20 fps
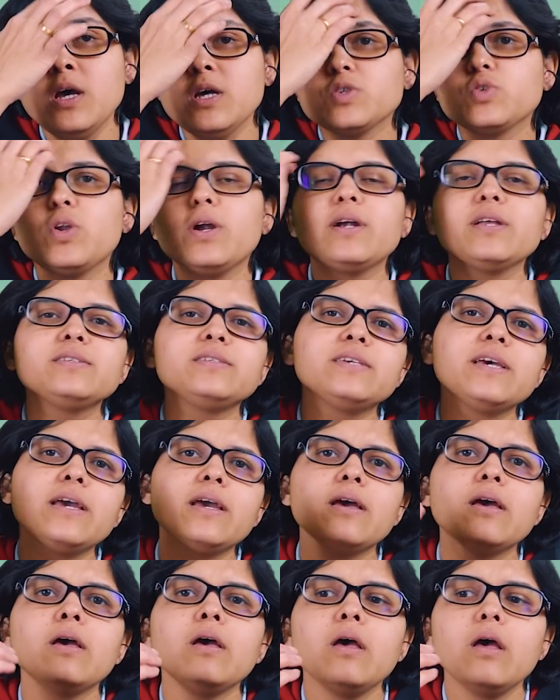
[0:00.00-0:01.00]
So let us
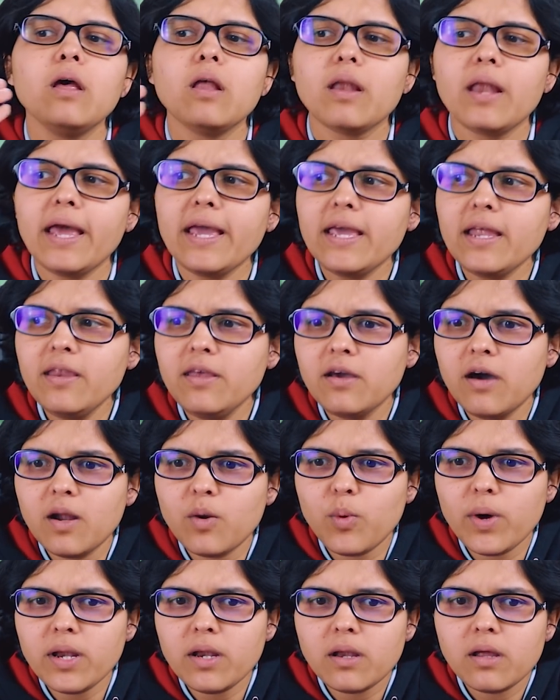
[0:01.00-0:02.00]
say Like in year
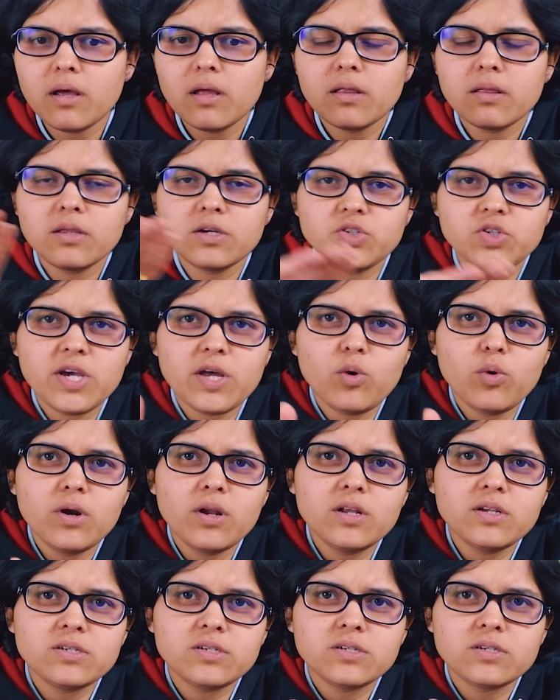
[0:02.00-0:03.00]
1, the
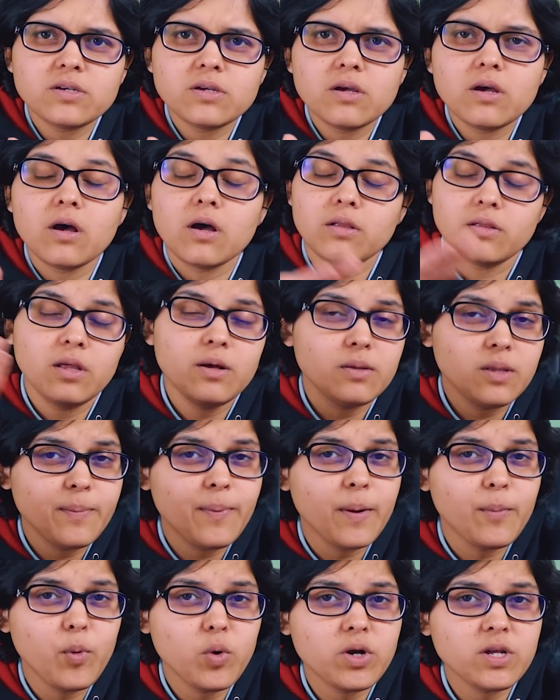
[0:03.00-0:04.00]
shareholders, the
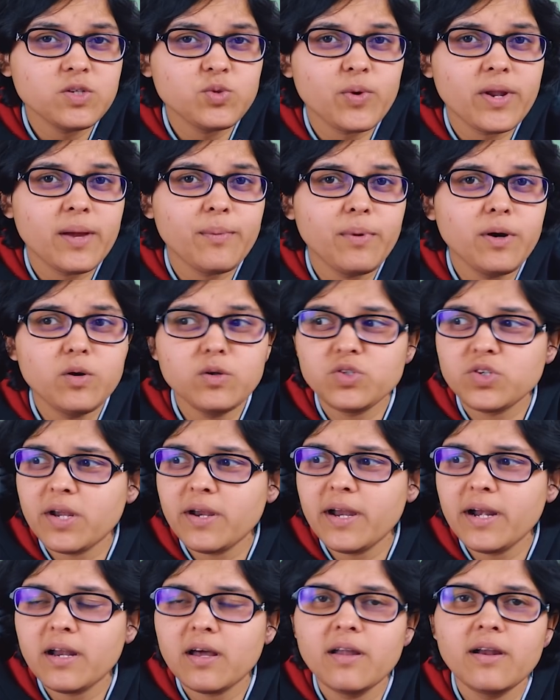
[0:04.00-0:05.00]
promoters were able to
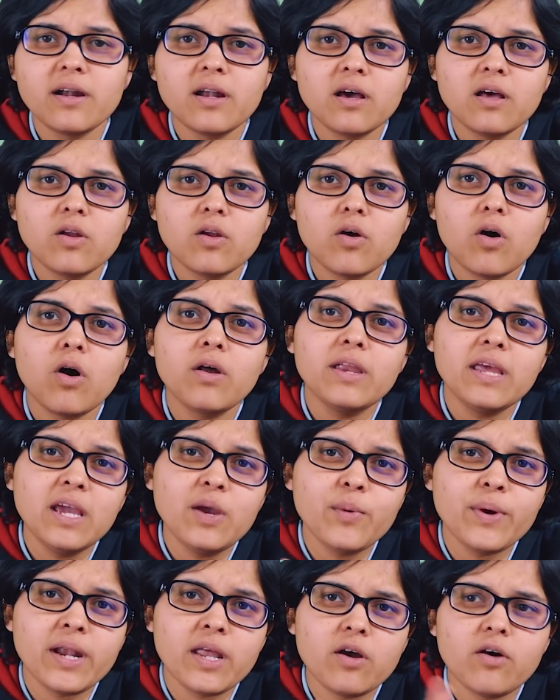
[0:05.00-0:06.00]
generate a return on
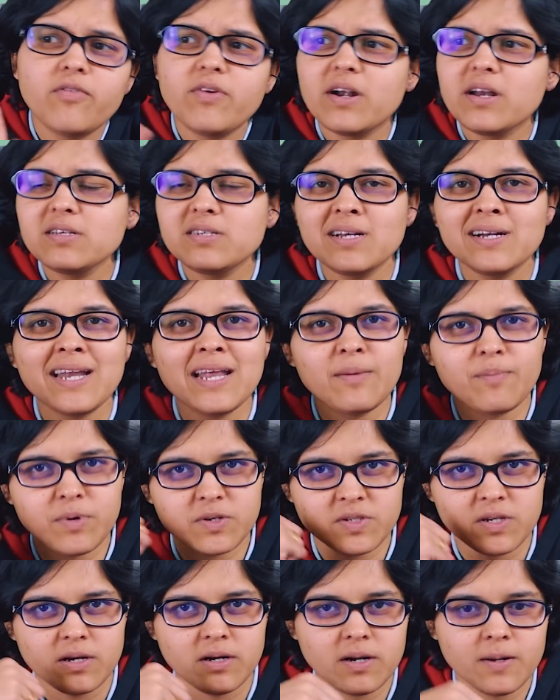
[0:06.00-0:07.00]
equity of, let us say,
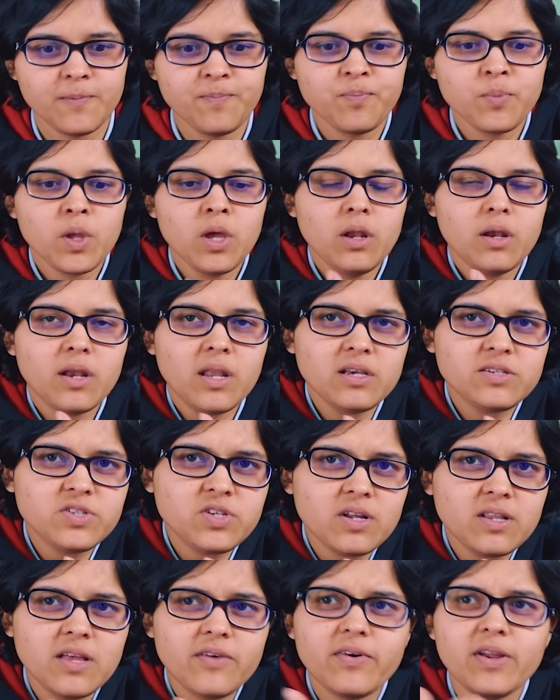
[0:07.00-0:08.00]
10%. Next
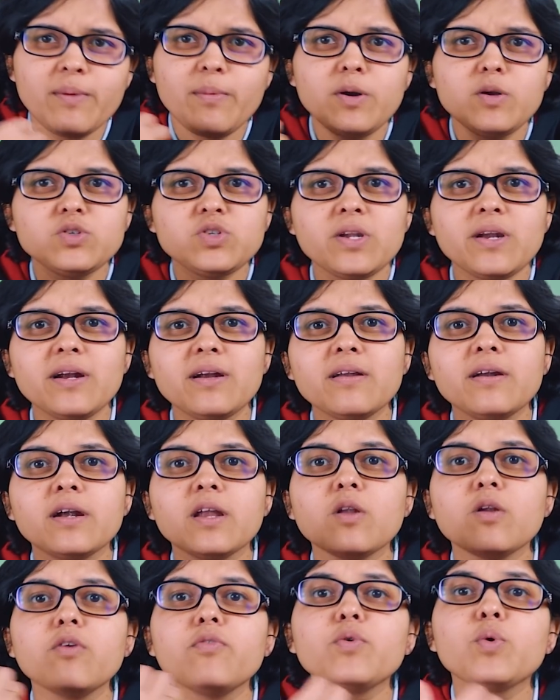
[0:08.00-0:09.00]
year, they were able to generate a
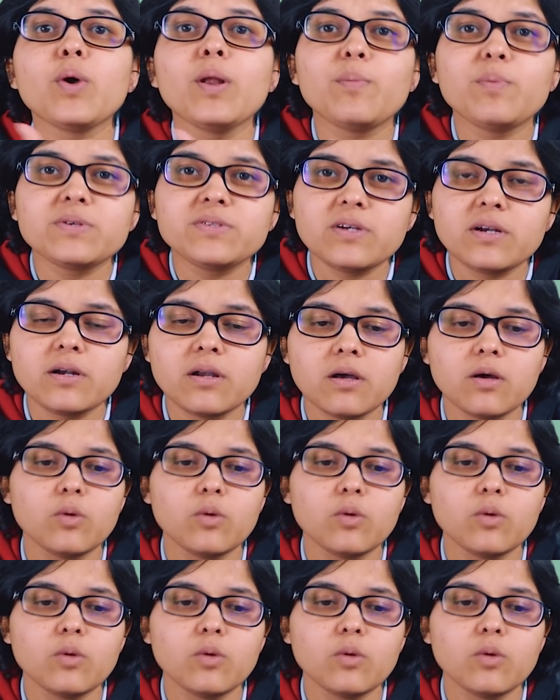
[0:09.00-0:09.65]
return of 12%.